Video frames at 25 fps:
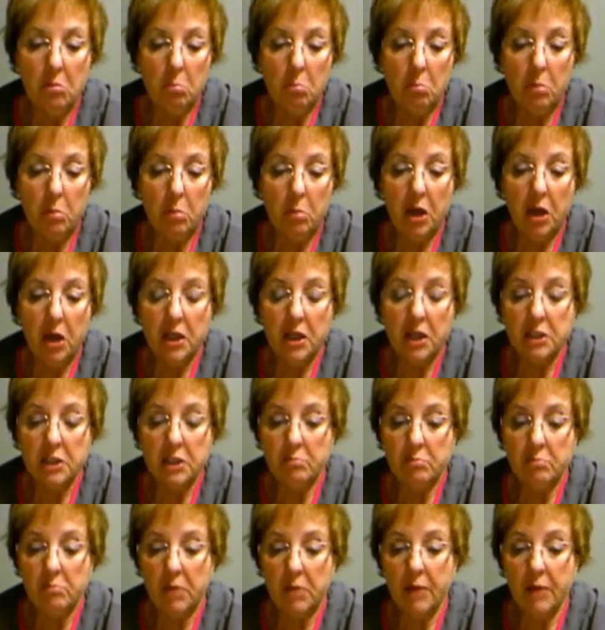but
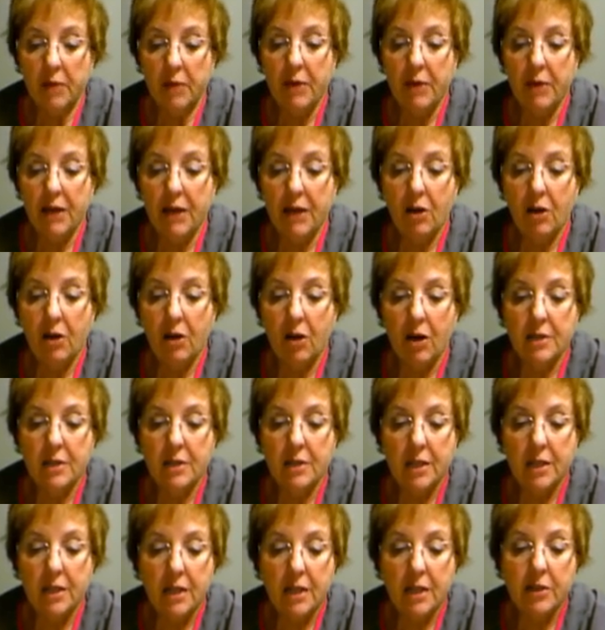it may cause
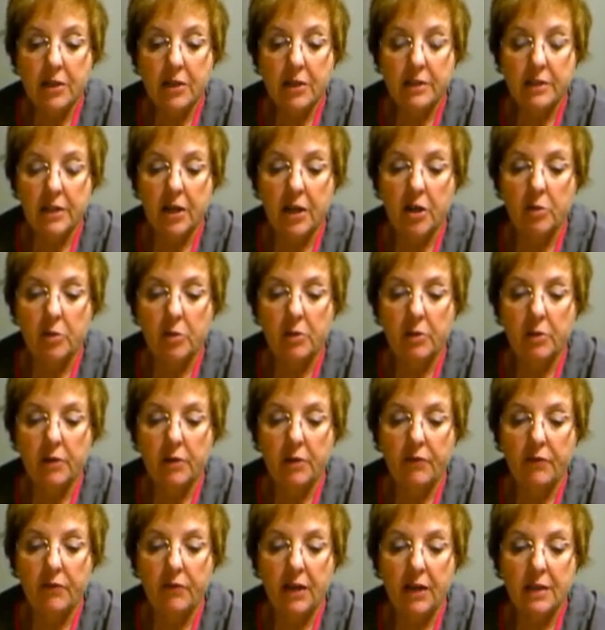an undesirable
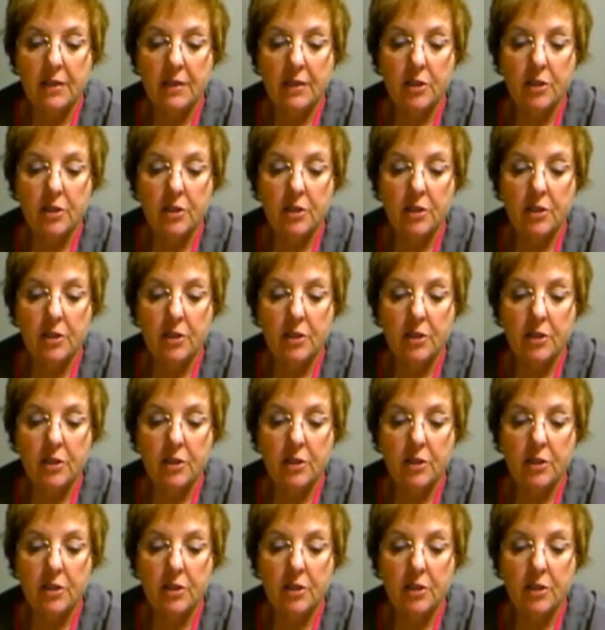effect,